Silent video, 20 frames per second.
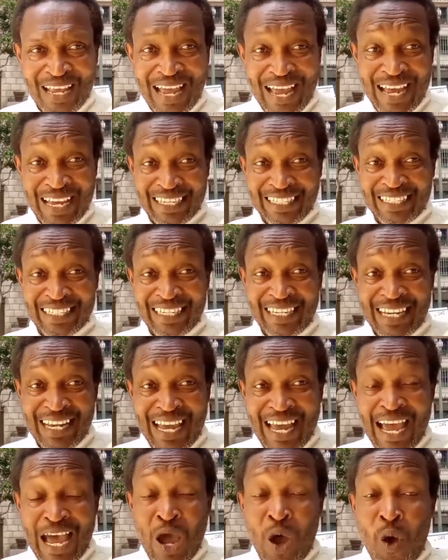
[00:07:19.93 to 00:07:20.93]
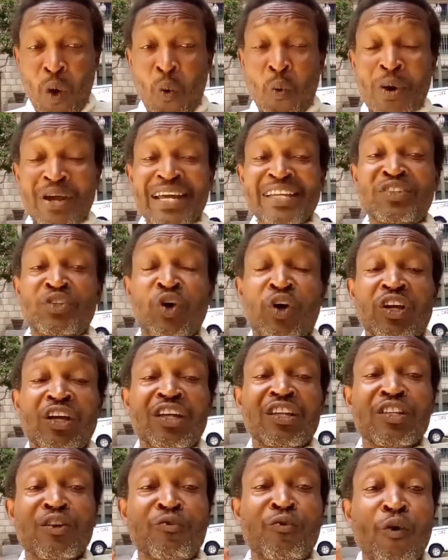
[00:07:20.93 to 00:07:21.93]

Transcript: And when I took the